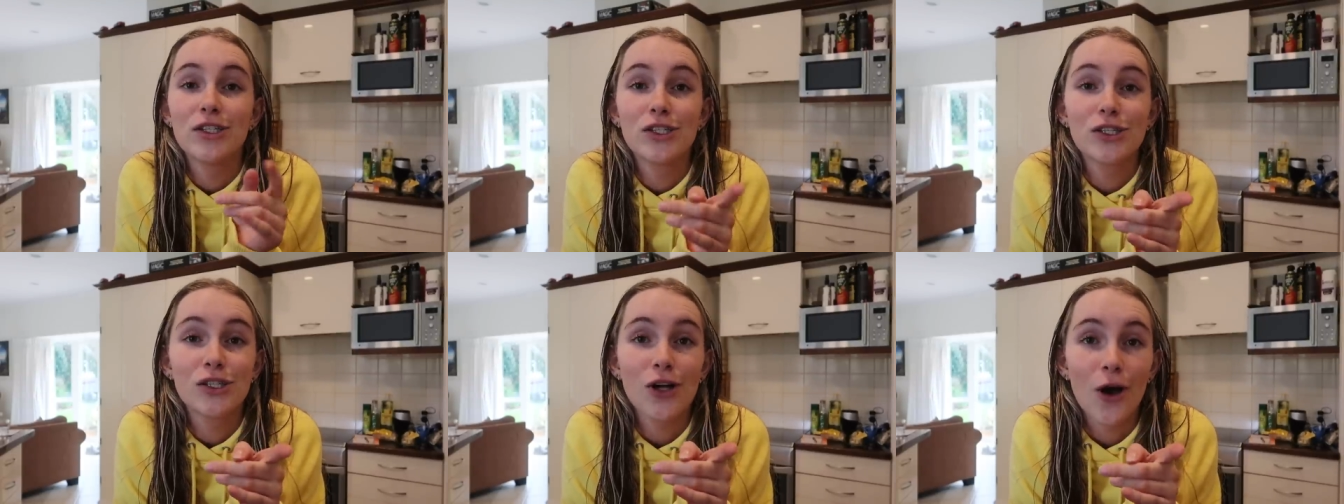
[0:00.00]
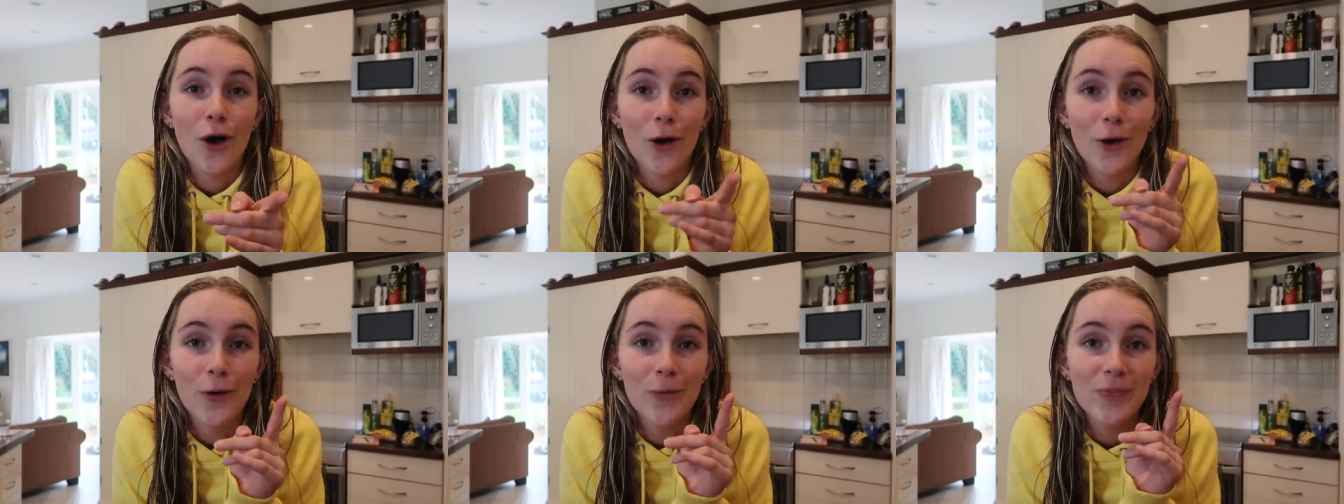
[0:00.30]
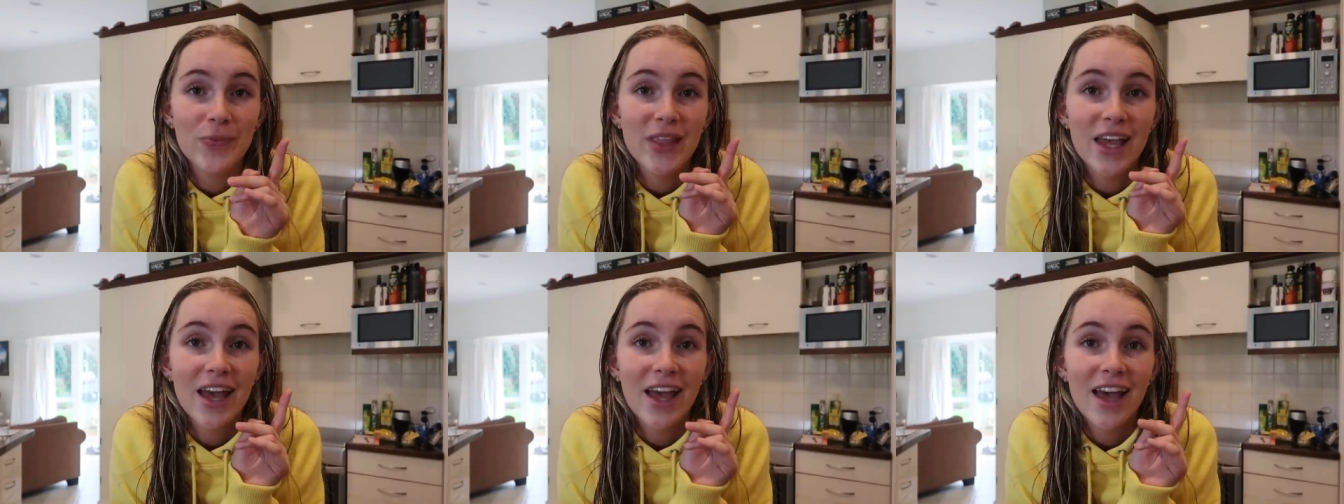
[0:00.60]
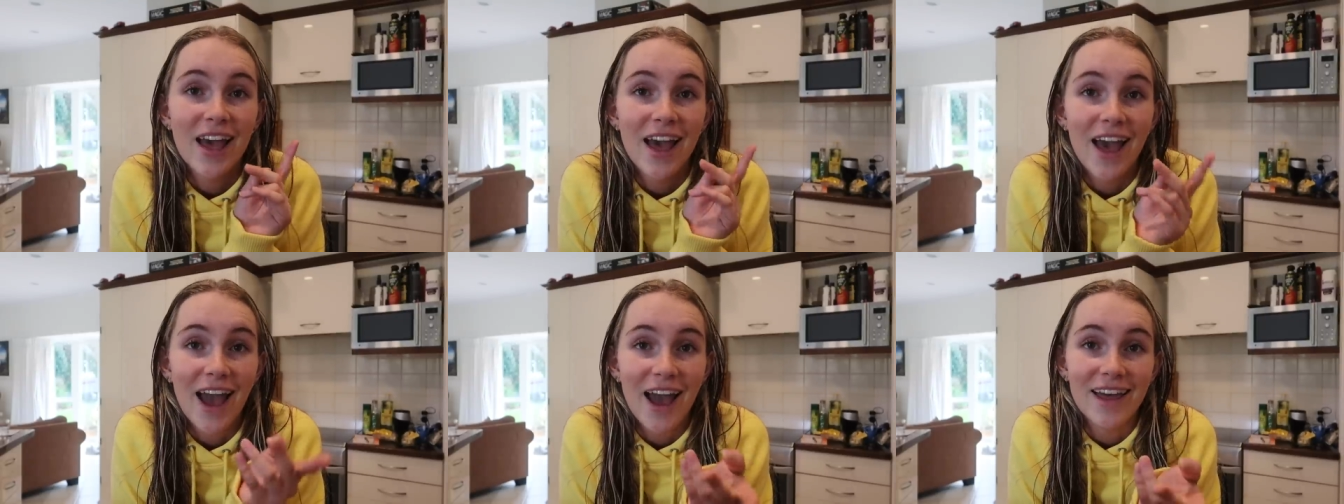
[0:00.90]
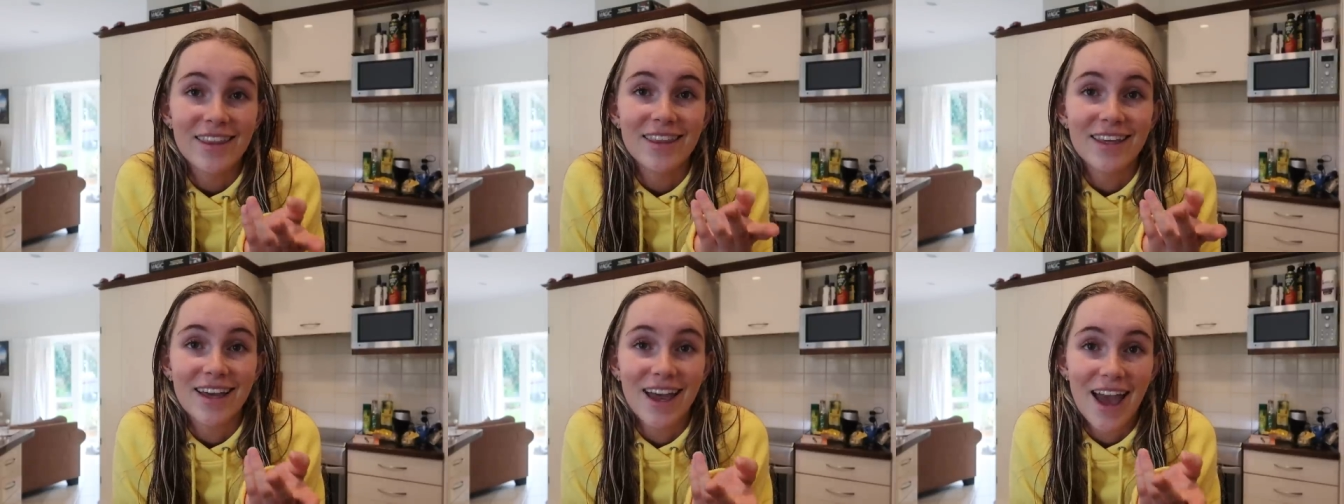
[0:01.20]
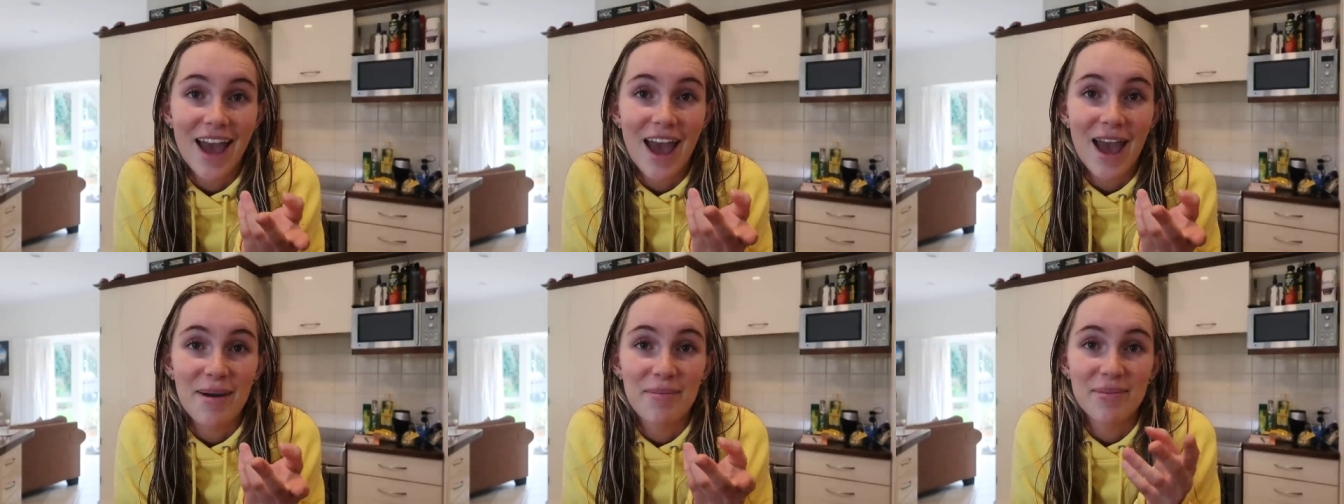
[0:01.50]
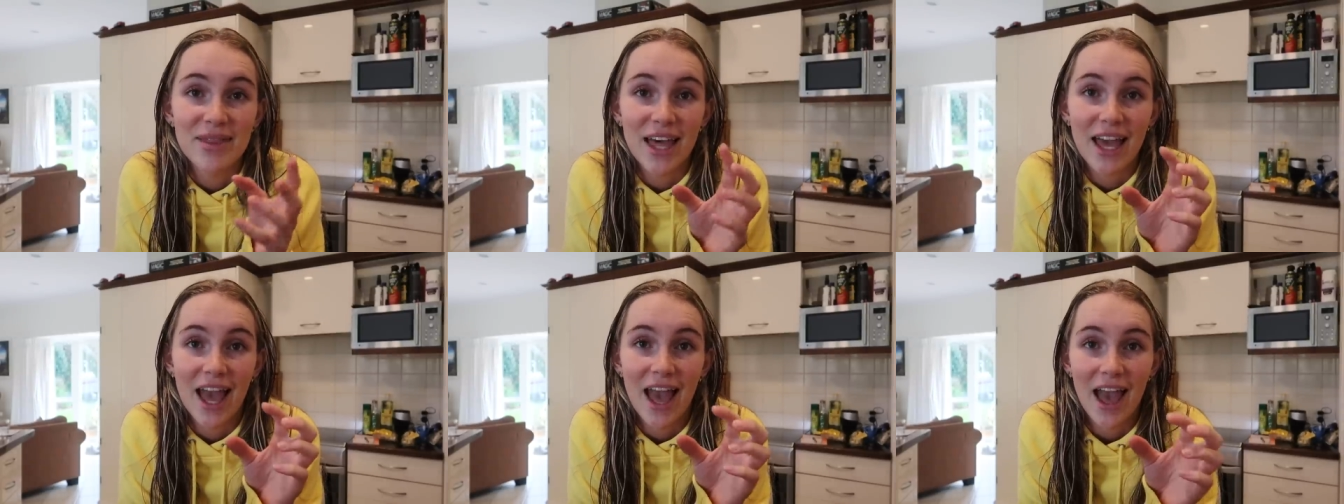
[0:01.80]
So at the
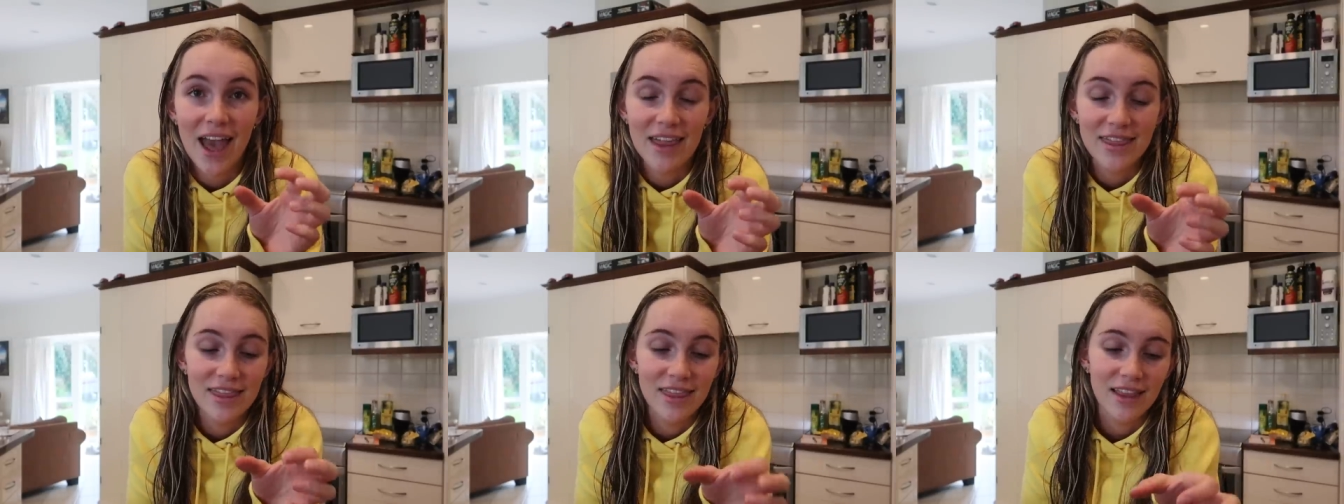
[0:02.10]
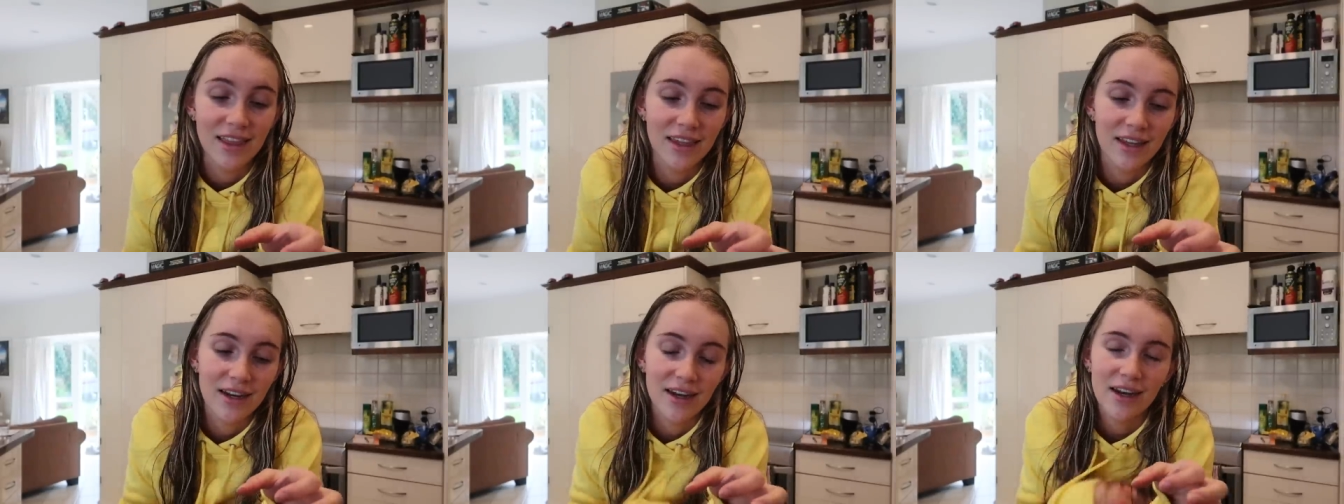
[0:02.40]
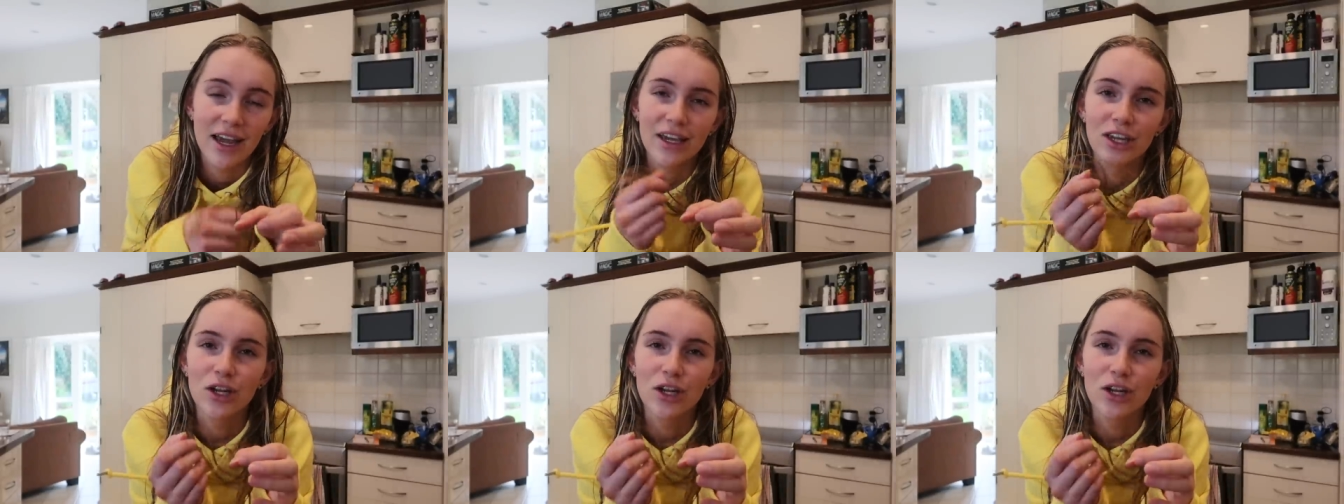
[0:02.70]
camp they had the little, like,